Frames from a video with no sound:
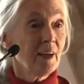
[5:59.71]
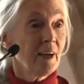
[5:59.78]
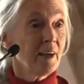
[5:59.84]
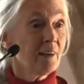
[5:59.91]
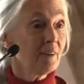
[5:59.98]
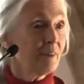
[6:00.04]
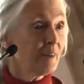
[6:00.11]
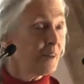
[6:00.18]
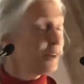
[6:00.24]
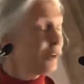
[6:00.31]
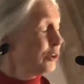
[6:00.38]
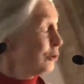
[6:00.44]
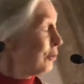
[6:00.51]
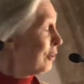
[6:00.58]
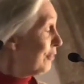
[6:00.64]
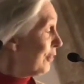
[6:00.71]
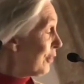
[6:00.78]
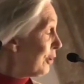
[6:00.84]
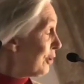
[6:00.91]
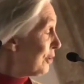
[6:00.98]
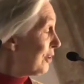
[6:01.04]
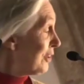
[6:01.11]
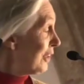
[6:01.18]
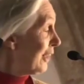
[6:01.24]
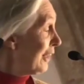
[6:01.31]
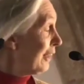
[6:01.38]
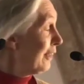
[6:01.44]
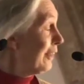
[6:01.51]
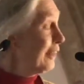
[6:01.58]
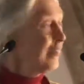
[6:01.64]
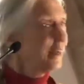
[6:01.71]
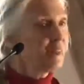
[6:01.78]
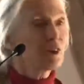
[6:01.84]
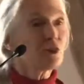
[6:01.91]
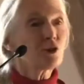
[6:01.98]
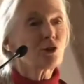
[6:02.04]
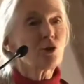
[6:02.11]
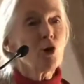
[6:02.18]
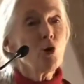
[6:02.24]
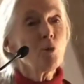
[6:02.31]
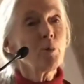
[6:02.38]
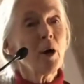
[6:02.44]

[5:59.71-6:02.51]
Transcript: and this university, it's so